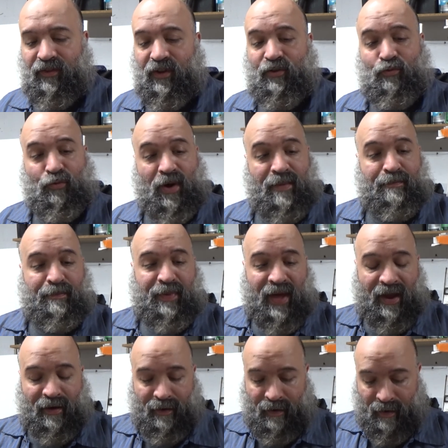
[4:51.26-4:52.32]
grip
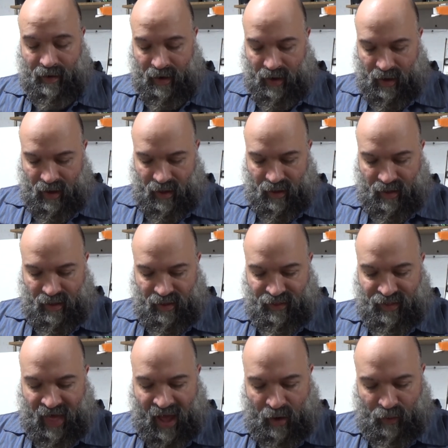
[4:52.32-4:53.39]
better,
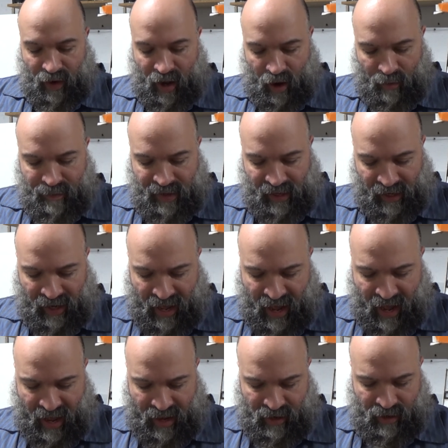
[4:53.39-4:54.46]
that would help me a
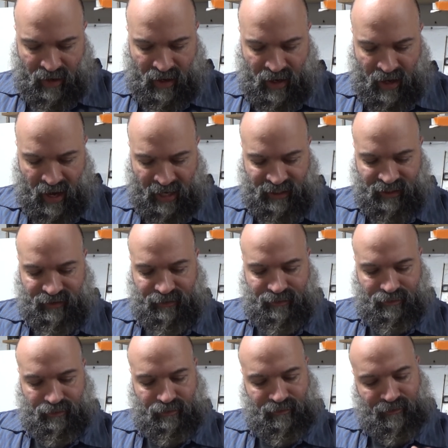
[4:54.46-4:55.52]
lot. I just
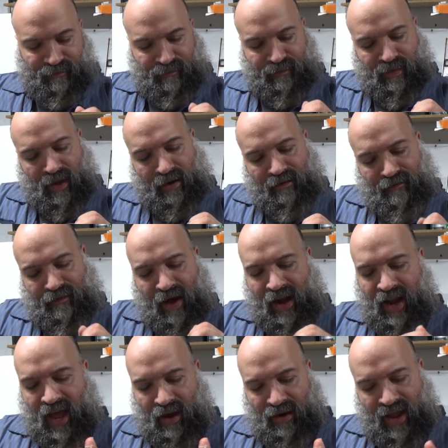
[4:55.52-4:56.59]
kind of
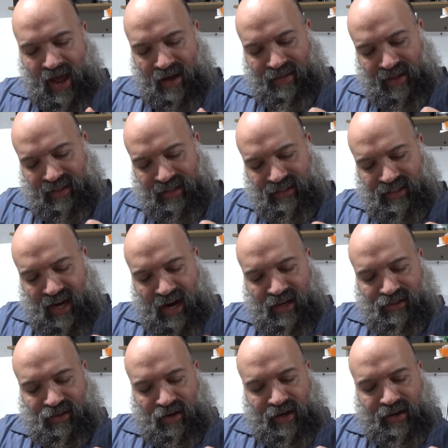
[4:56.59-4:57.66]
find out now that these
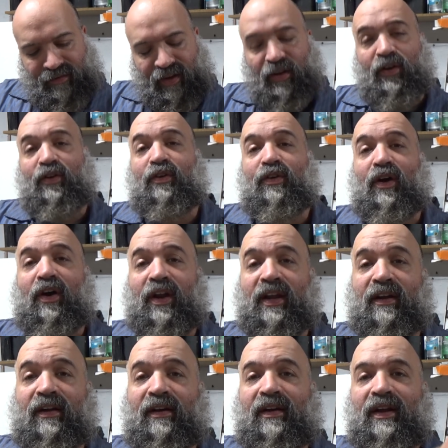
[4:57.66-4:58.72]
tires aren't even glued on
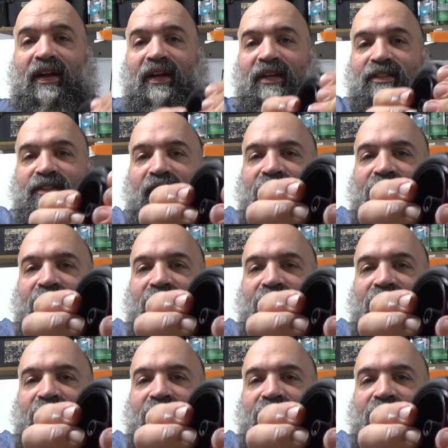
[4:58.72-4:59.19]
here. So